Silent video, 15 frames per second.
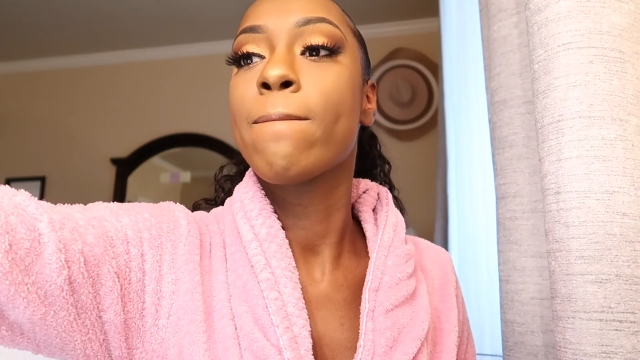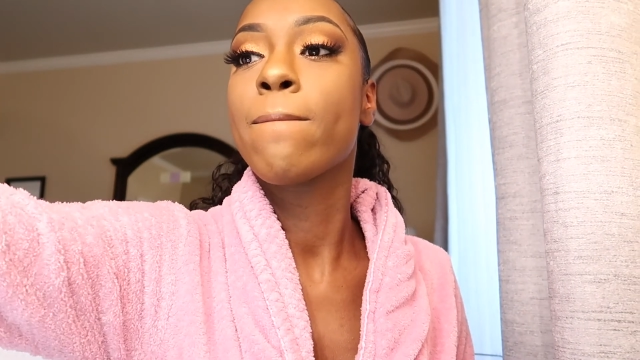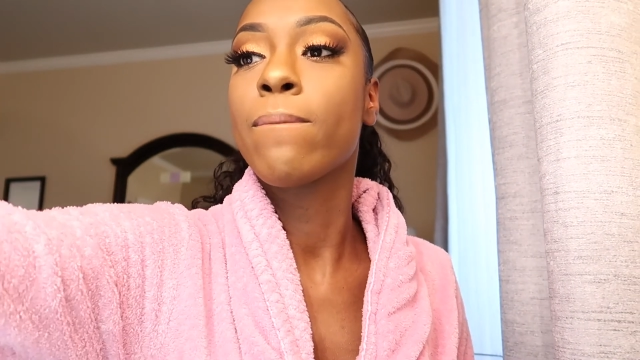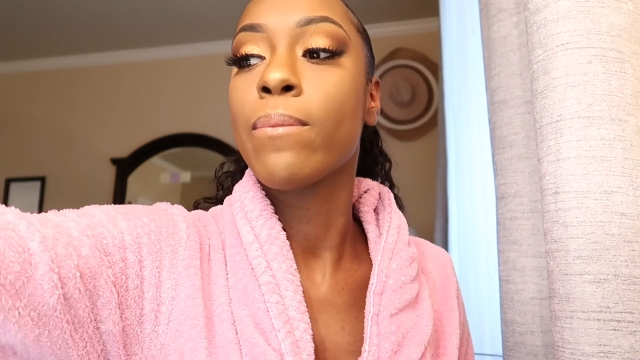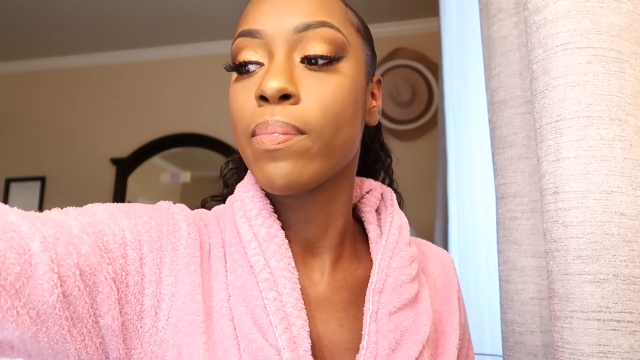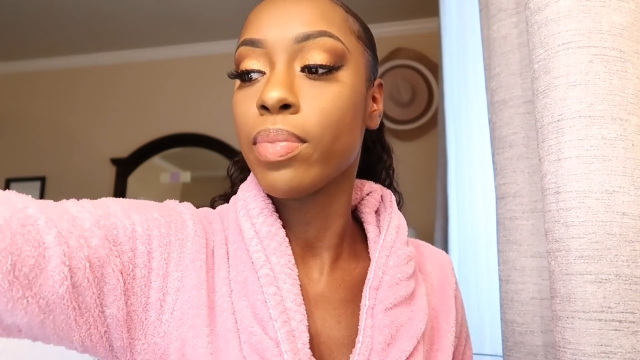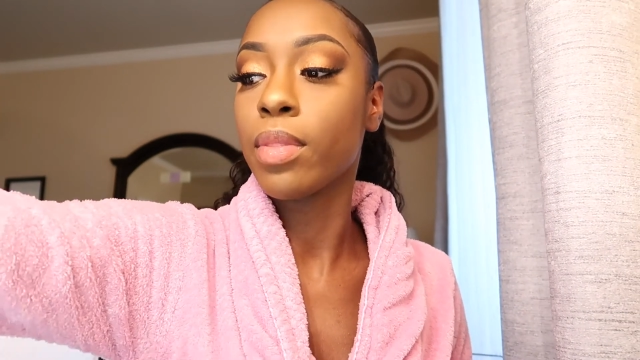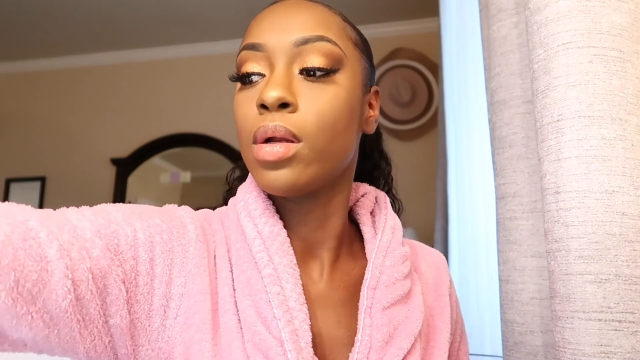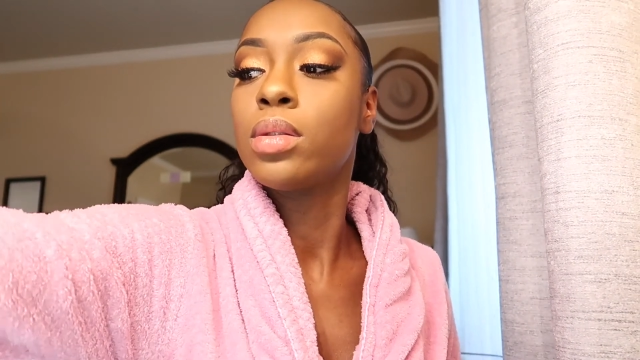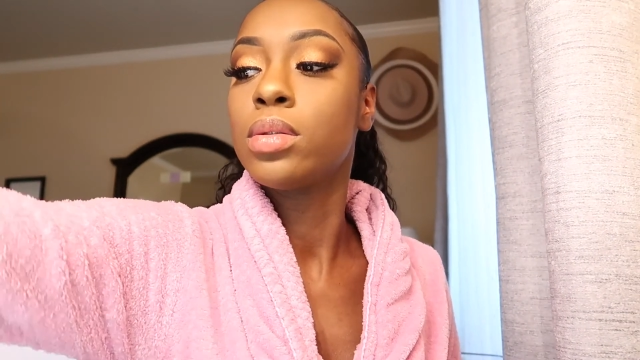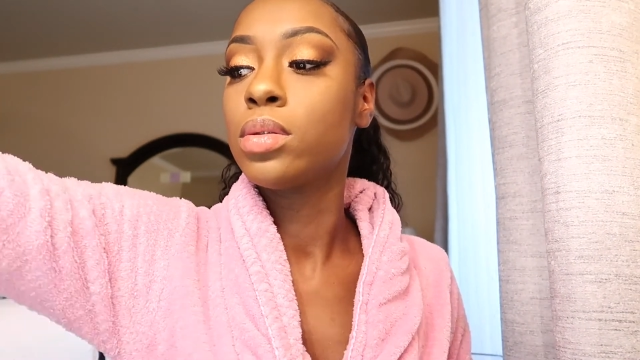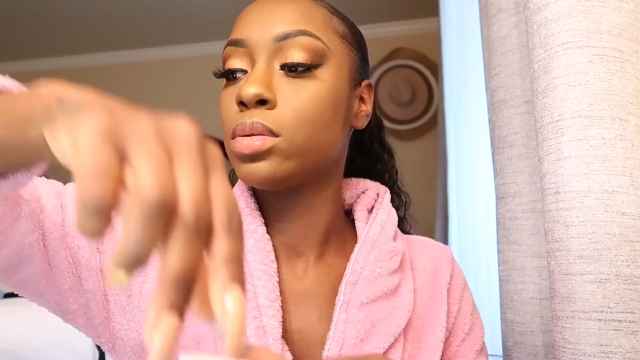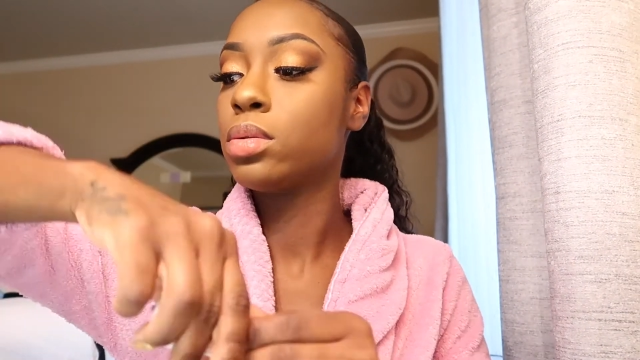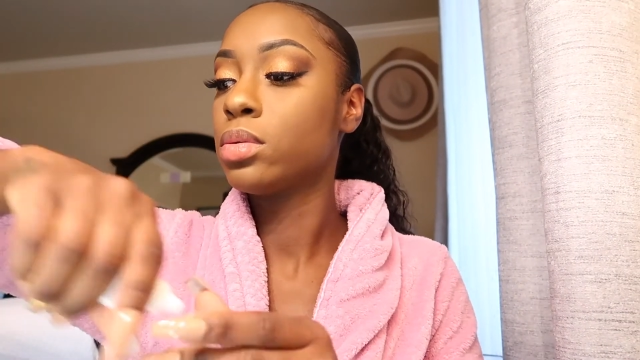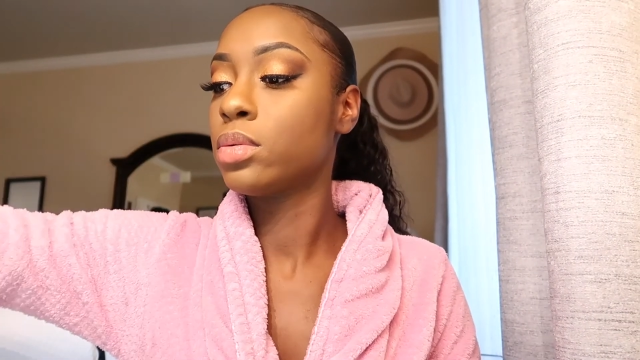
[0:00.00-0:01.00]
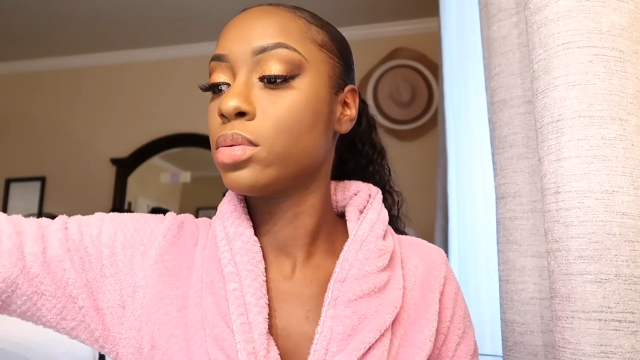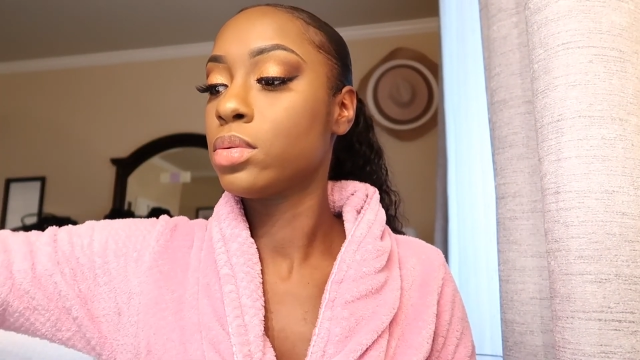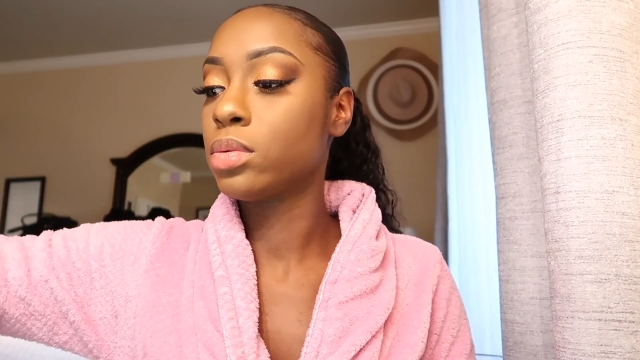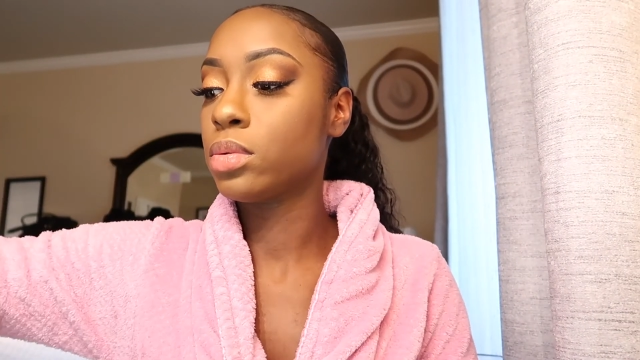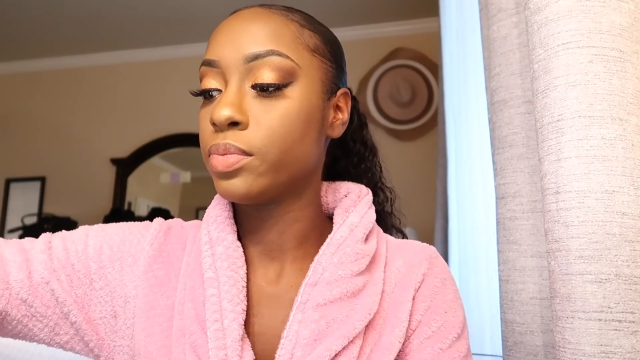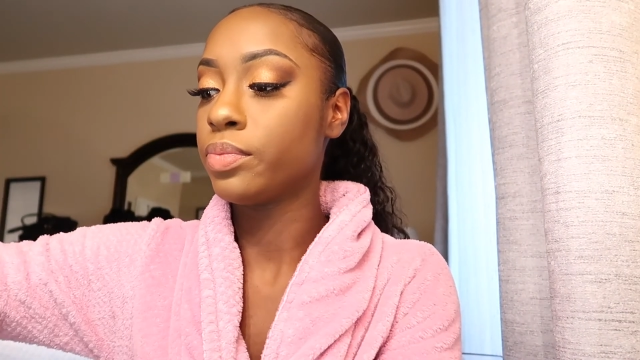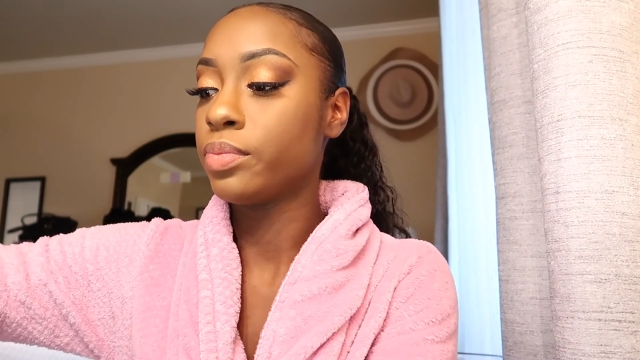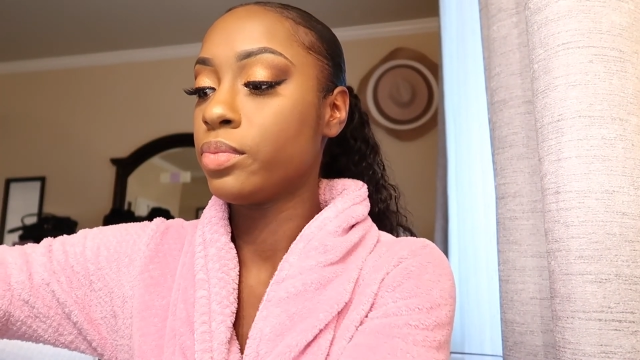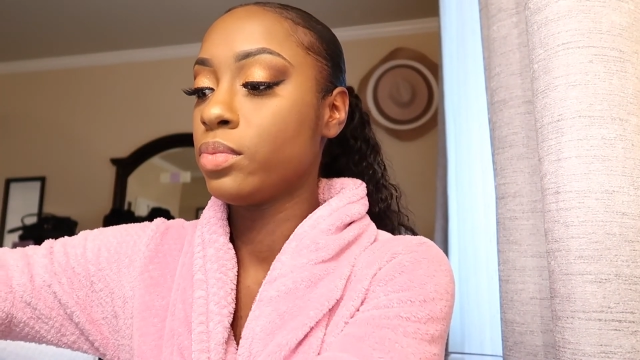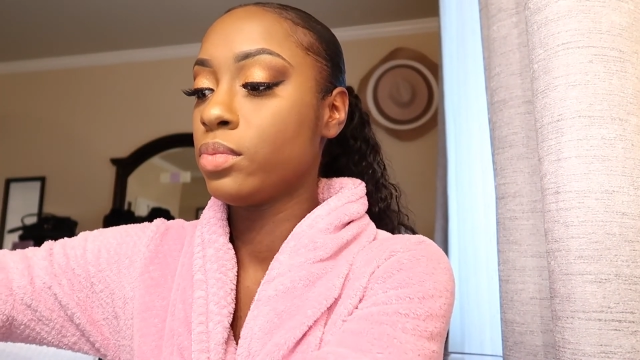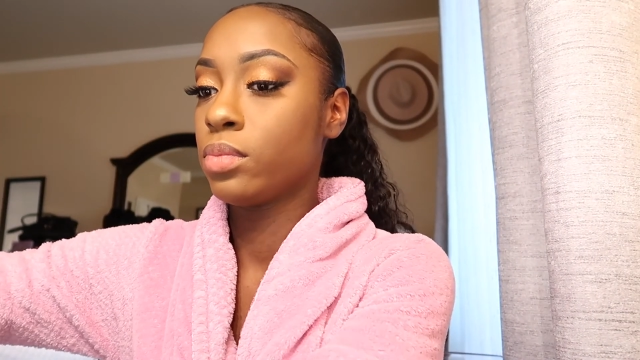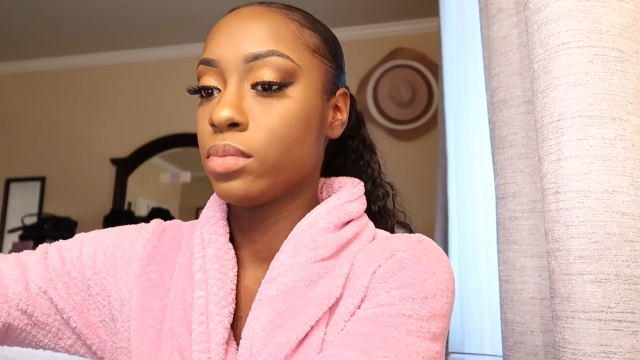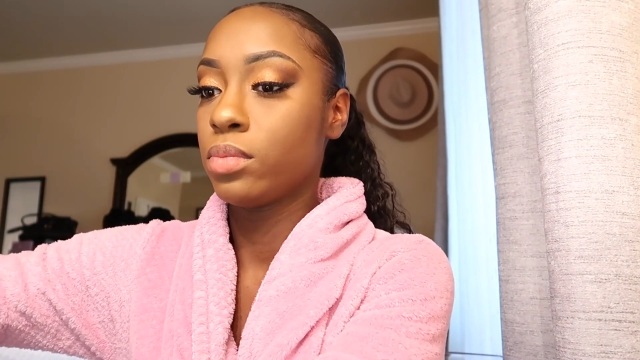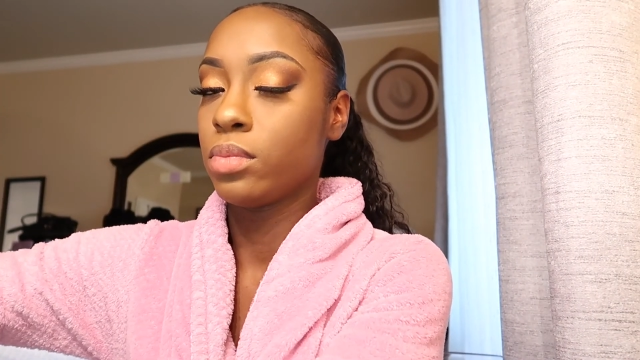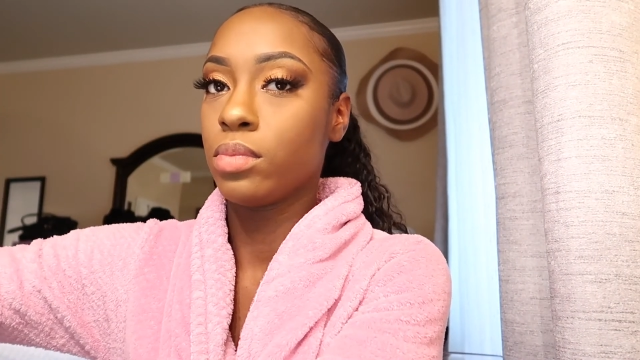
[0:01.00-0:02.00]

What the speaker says: my makeup is done, y'all.